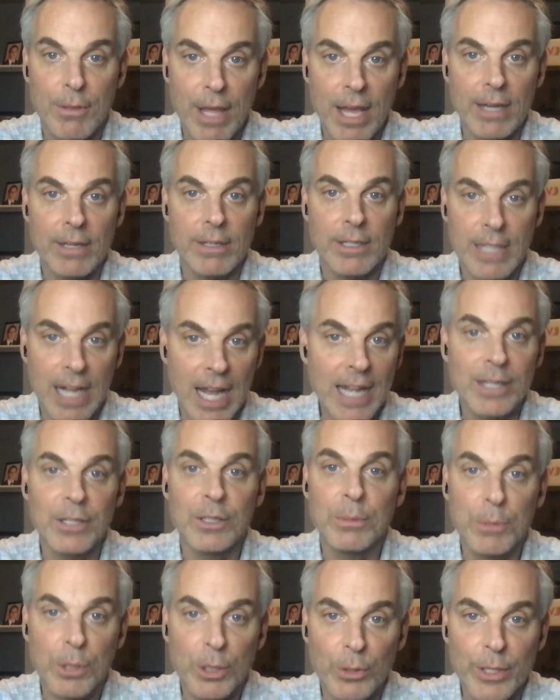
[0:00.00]
that
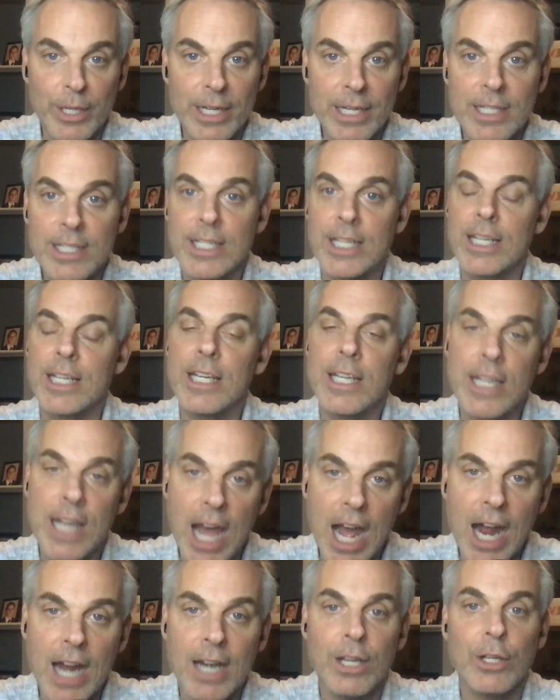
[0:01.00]
Kyler Murray did
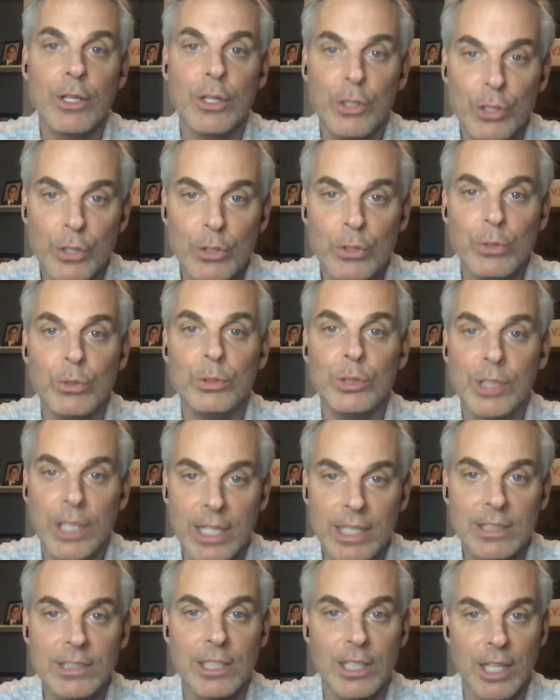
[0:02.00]
not
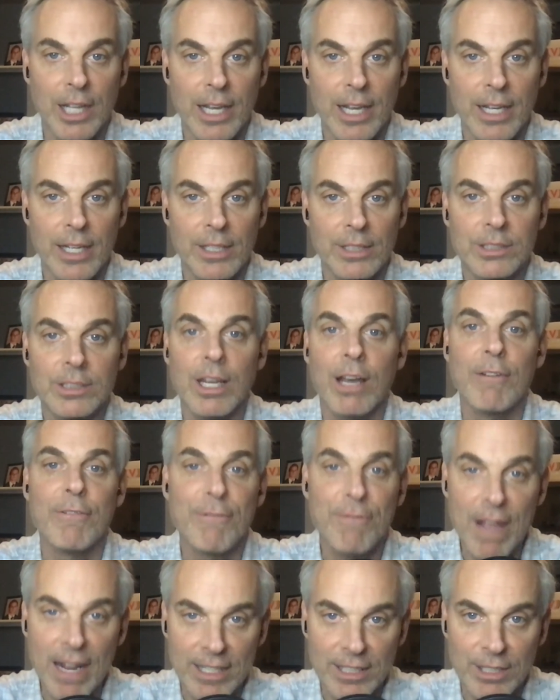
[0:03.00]
use his legs
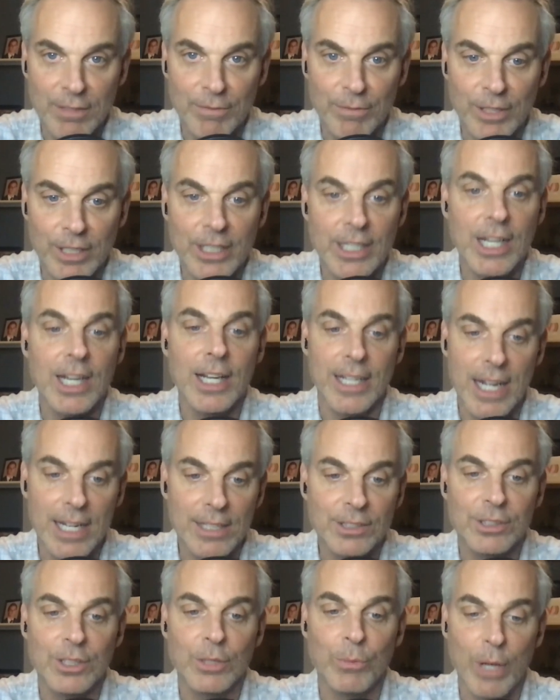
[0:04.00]
effectively
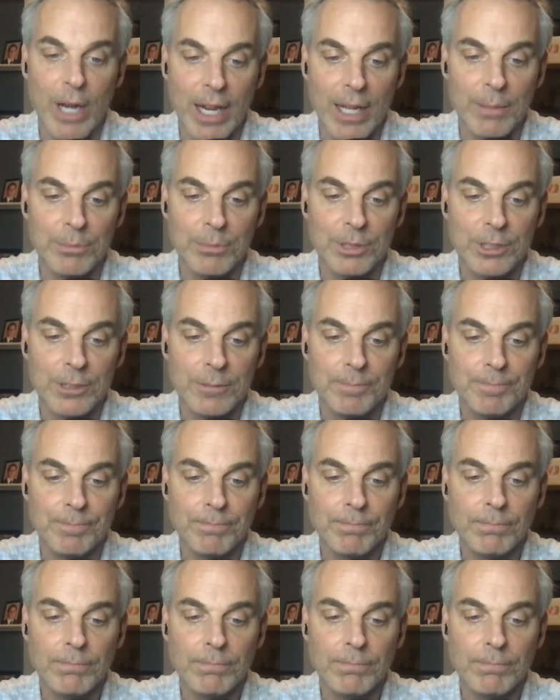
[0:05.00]
against the Rams.